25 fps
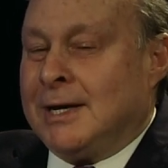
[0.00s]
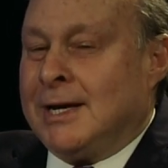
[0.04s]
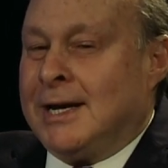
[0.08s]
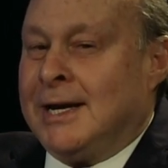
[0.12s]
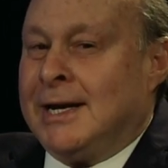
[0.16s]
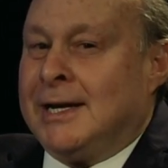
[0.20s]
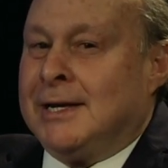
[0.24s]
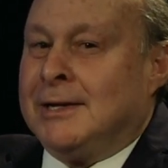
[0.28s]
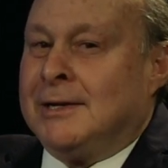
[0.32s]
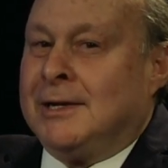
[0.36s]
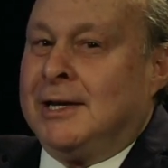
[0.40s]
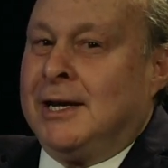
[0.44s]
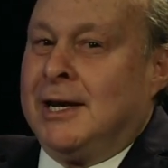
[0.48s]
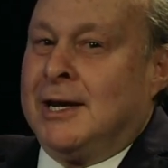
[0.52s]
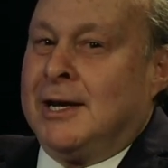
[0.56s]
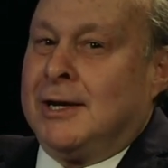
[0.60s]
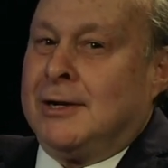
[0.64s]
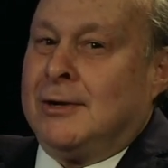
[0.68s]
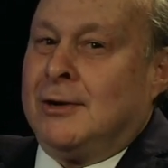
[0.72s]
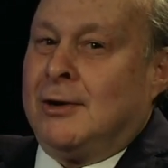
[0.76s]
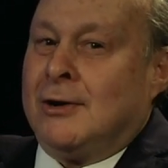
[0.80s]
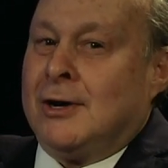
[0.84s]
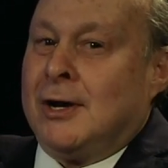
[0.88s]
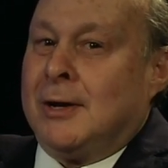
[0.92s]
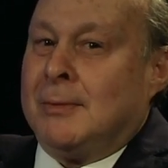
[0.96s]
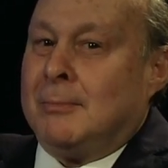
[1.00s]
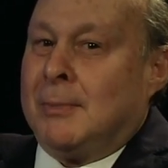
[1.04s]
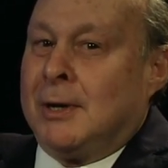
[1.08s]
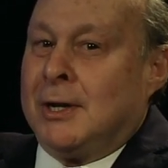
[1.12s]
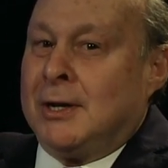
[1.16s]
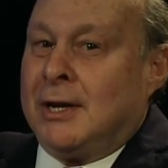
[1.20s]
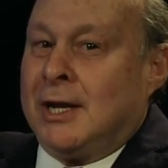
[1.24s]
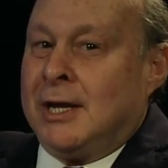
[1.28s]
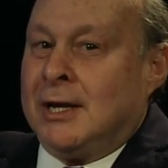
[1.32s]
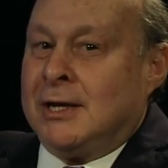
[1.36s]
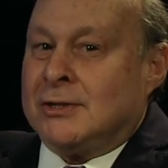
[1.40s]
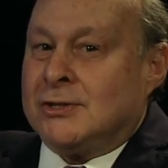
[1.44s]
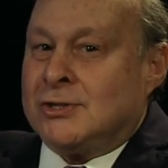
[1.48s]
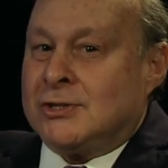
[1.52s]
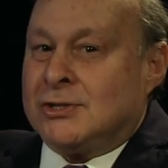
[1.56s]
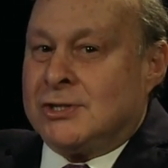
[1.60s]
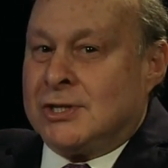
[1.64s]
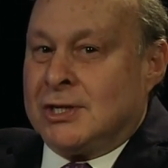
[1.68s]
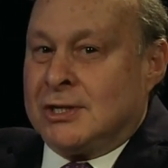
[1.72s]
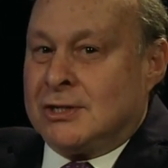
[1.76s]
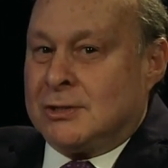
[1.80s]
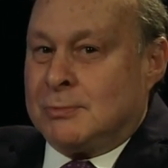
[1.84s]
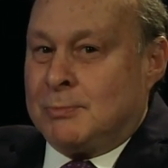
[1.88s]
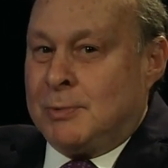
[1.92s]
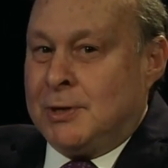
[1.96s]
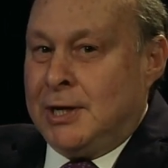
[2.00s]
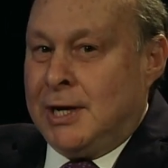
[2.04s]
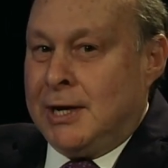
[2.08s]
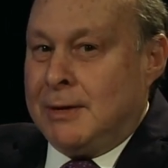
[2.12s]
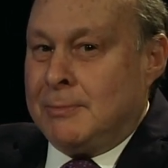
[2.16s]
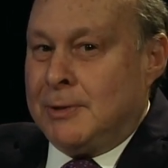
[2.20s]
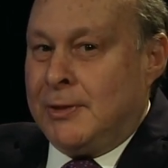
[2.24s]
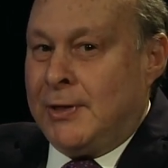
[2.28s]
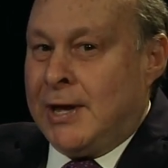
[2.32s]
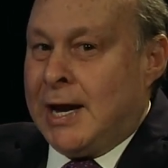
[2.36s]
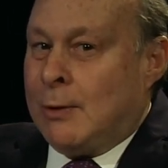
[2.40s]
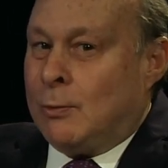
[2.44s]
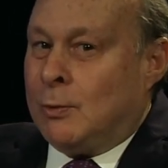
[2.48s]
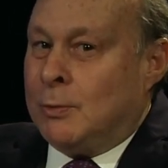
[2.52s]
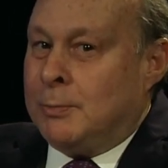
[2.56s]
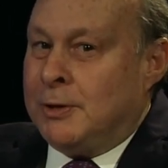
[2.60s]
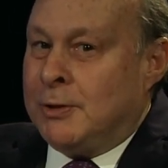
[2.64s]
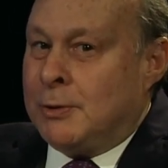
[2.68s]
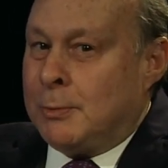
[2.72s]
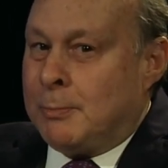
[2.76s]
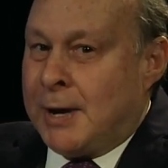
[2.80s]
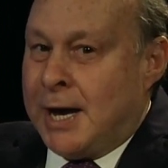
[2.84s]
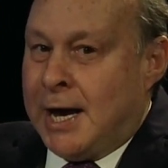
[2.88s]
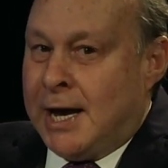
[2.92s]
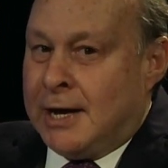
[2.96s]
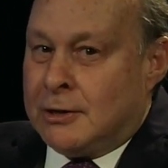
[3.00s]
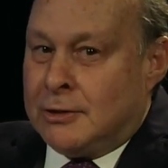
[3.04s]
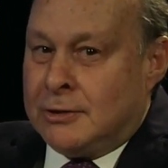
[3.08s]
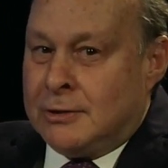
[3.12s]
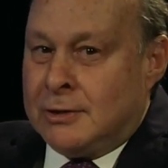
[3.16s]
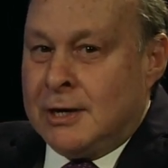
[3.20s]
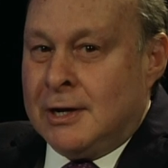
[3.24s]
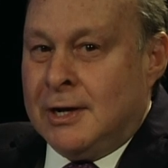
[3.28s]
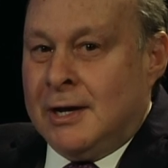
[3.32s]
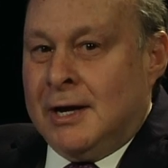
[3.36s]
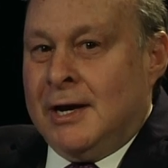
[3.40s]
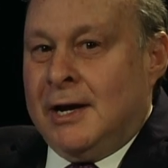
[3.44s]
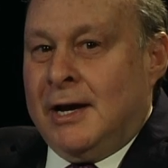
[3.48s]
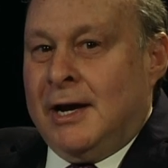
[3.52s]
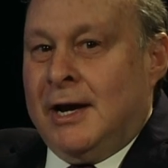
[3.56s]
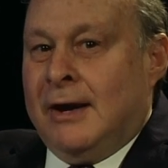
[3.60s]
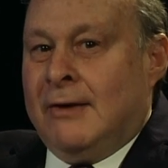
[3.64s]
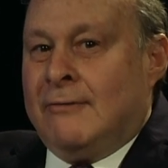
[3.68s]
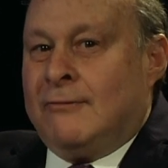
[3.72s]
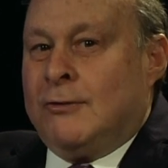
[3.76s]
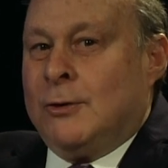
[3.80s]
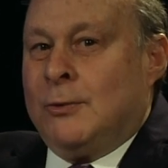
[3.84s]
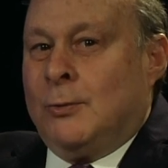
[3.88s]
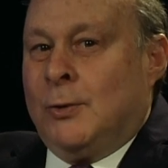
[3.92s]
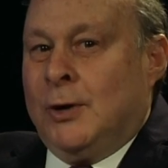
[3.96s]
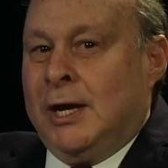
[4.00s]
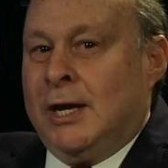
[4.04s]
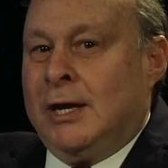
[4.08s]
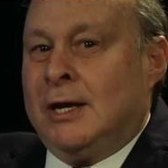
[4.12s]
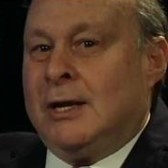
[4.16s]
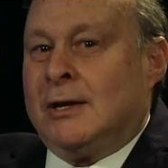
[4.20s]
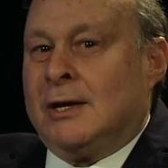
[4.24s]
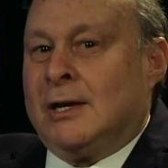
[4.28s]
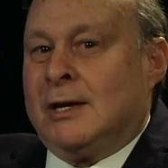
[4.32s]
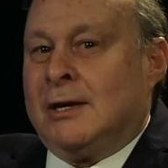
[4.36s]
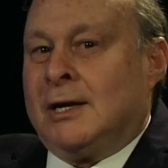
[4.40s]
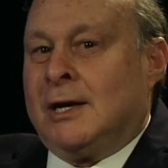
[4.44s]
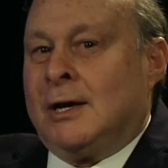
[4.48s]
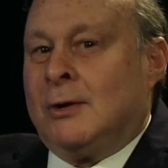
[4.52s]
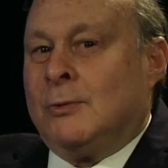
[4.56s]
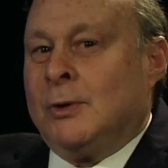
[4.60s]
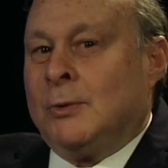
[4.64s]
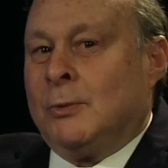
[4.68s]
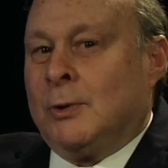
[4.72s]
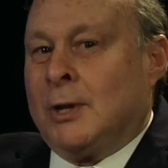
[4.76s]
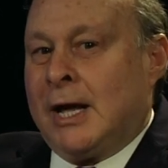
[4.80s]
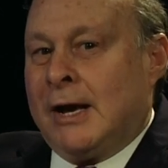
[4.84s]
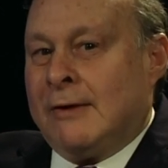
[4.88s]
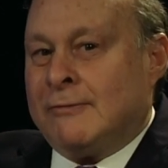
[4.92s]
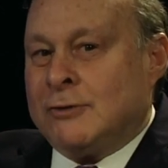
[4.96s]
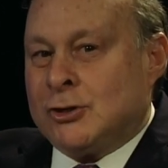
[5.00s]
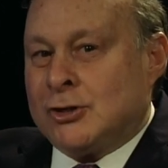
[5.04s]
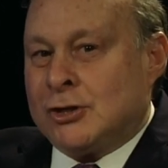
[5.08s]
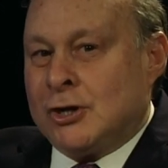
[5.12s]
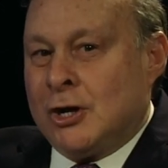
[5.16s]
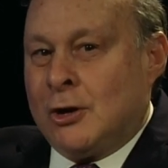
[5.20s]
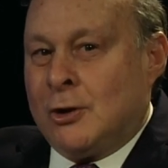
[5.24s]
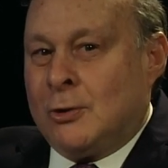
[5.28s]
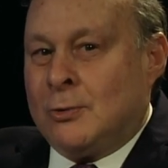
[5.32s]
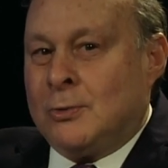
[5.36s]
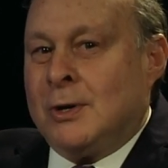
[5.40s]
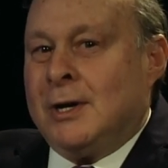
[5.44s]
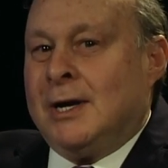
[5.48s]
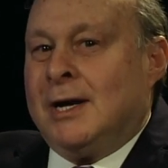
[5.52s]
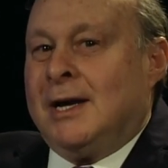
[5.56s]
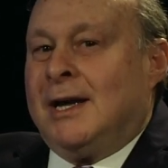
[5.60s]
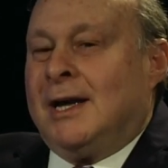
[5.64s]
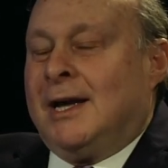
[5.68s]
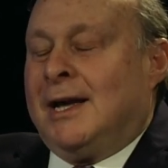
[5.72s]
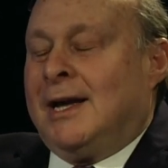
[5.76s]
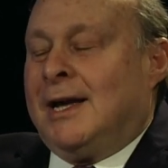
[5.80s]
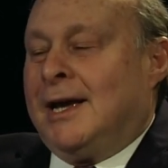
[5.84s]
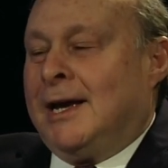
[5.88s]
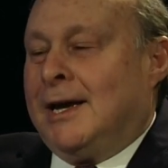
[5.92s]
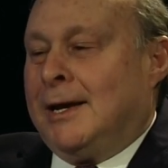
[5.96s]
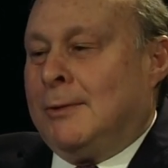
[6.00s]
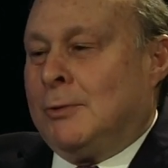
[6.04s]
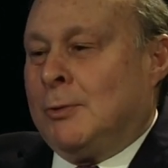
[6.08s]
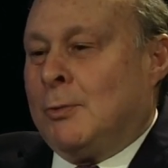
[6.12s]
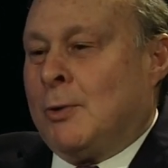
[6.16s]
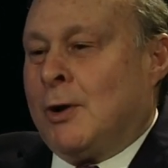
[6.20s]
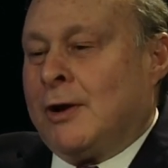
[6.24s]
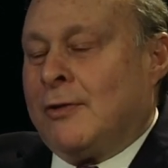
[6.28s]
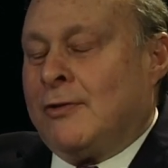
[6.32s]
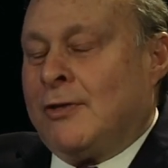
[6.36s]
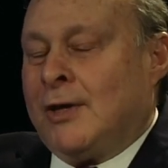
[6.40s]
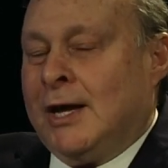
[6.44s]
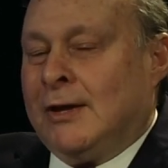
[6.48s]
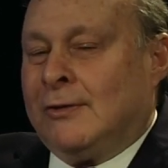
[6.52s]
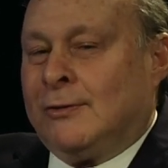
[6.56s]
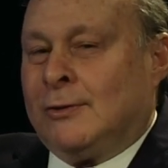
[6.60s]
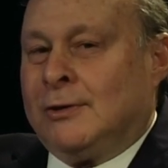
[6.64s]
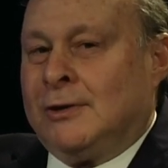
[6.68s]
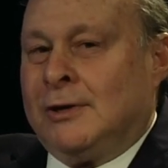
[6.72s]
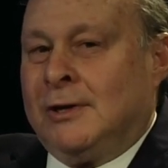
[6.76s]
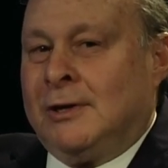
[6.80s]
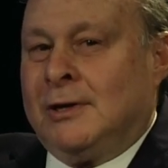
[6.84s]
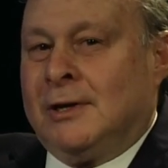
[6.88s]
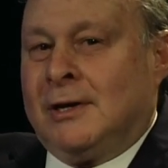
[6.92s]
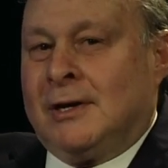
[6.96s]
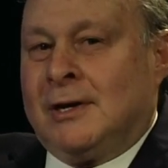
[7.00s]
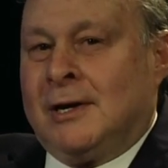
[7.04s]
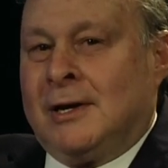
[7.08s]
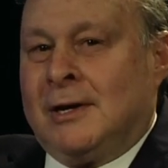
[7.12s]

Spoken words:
and again on Monday at 6 p.m. And that will be the pattern every week. We will have a show. And we want to thank the